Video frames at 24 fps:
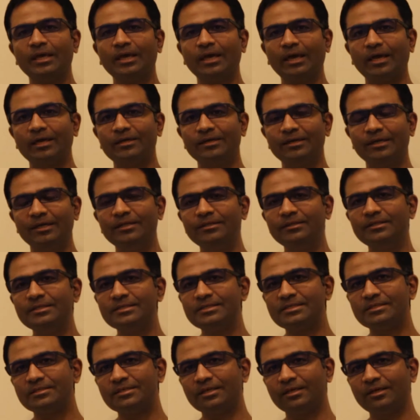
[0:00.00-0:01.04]
And in
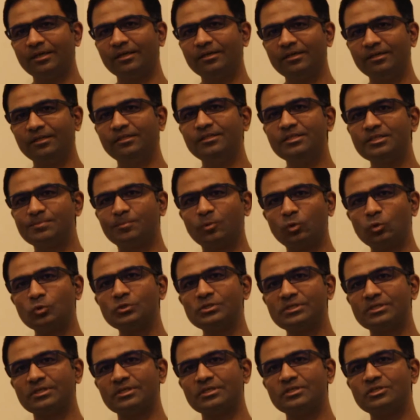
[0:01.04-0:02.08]
this
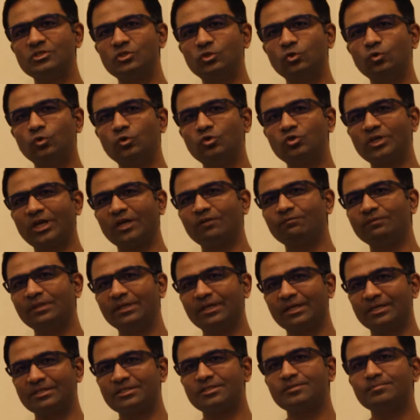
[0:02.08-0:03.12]
process, you interact with
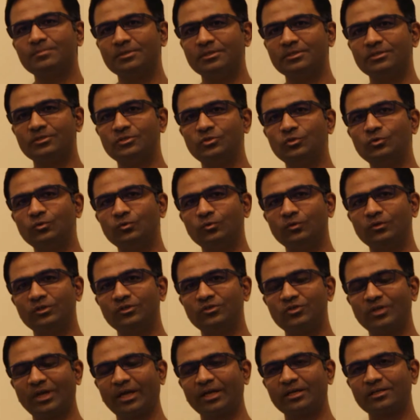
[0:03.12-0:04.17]
the customers, you
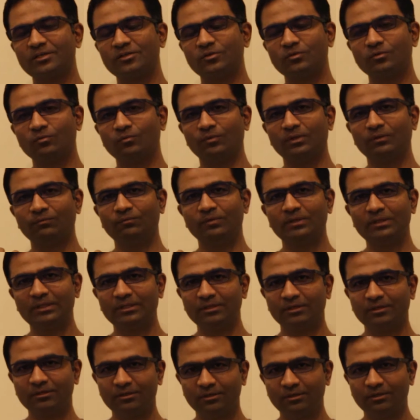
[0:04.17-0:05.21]
interact with
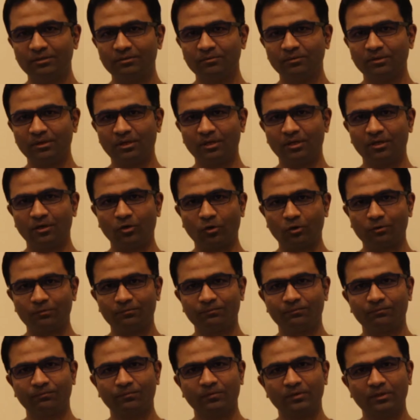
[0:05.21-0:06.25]
a lot
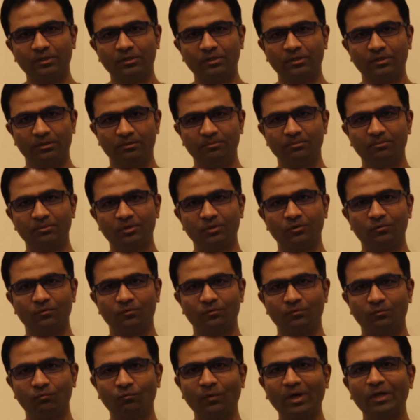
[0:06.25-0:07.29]
of
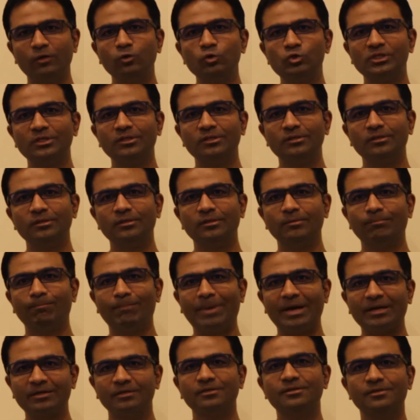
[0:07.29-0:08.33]
value chain
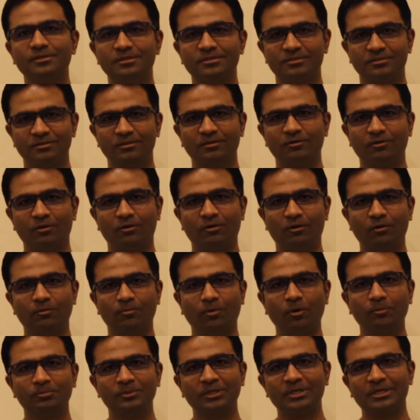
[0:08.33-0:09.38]
partners
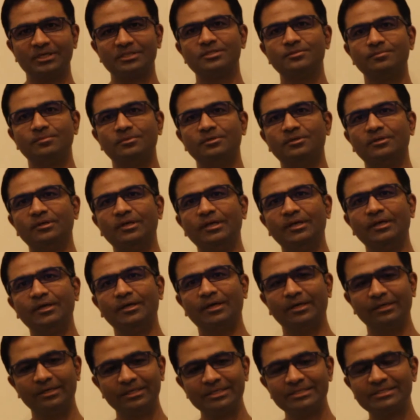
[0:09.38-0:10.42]
of the customer,
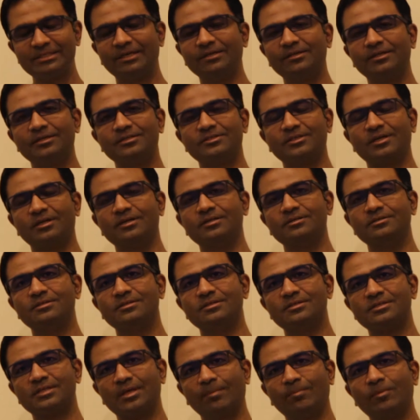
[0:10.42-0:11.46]
understand their
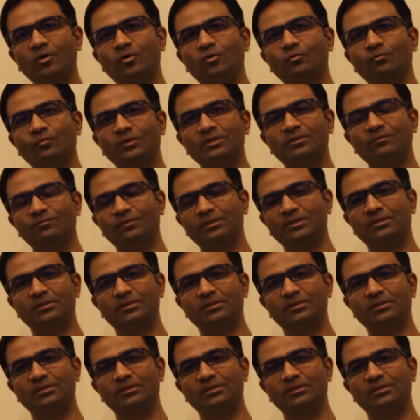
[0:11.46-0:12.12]
challenges, coming out with